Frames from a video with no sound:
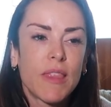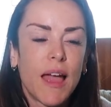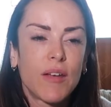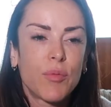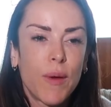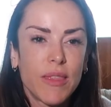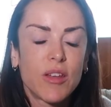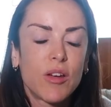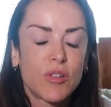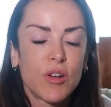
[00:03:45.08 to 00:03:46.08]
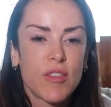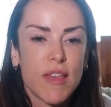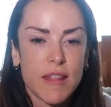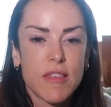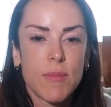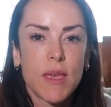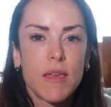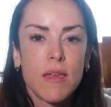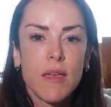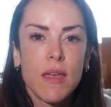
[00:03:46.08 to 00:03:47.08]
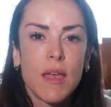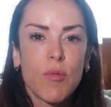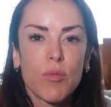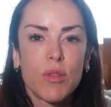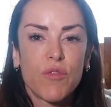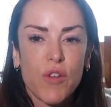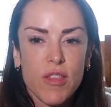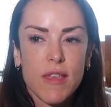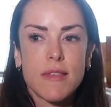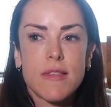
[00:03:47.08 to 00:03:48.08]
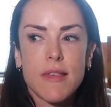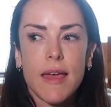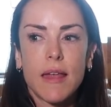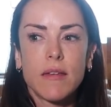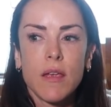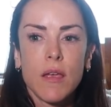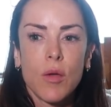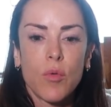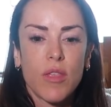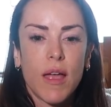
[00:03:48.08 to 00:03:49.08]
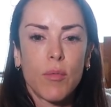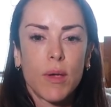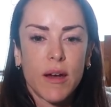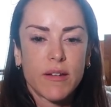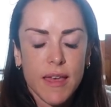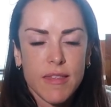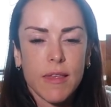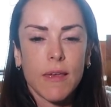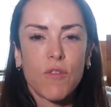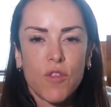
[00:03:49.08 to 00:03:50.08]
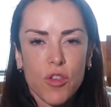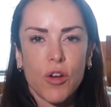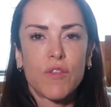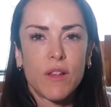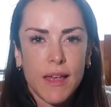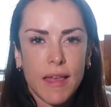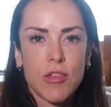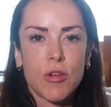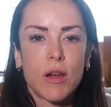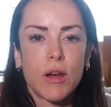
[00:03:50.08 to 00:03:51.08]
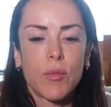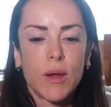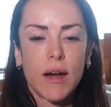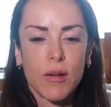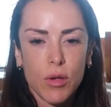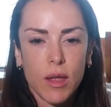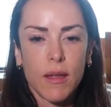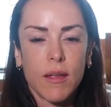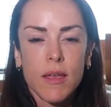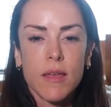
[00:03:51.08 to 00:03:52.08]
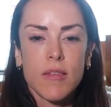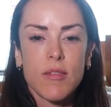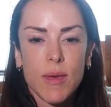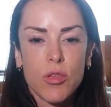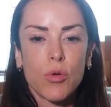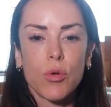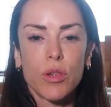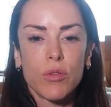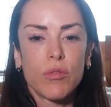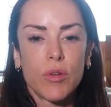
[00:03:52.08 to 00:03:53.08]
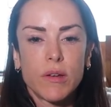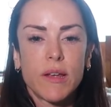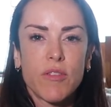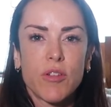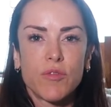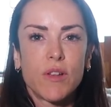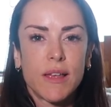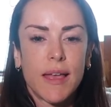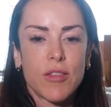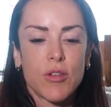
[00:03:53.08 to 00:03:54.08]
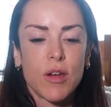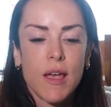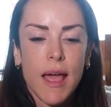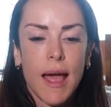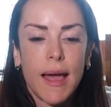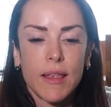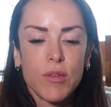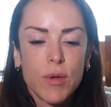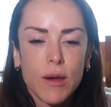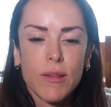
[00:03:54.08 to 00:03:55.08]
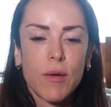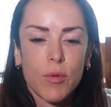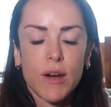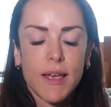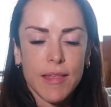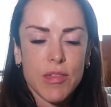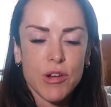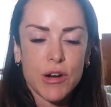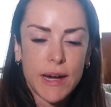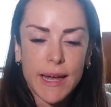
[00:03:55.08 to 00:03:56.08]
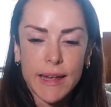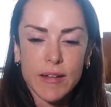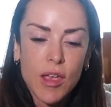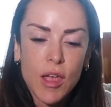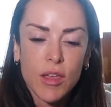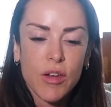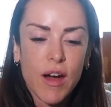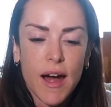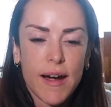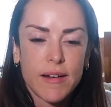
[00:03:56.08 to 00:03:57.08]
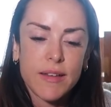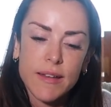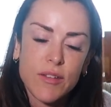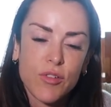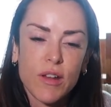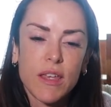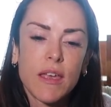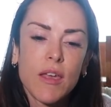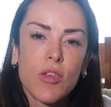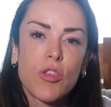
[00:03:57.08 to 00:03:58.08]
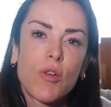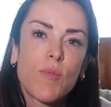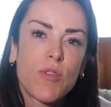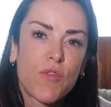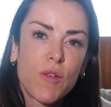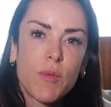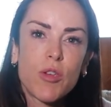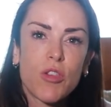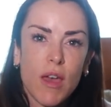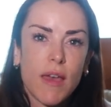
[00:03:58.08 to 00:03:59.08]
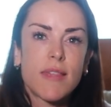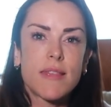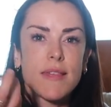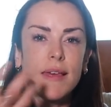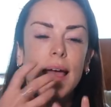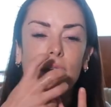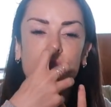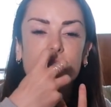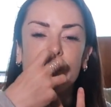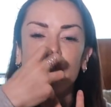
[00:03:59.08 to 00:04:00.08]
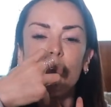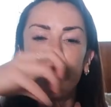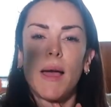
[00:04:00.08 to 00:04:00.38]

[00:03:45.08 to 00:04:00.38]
that when the doctor said it to me, it was one of the first things he said was that we are testing for cervical cancer here. We are looking to make sure you do not have cervical cancer. And you hear that word cancer and your heart literally jumps from your chest out of your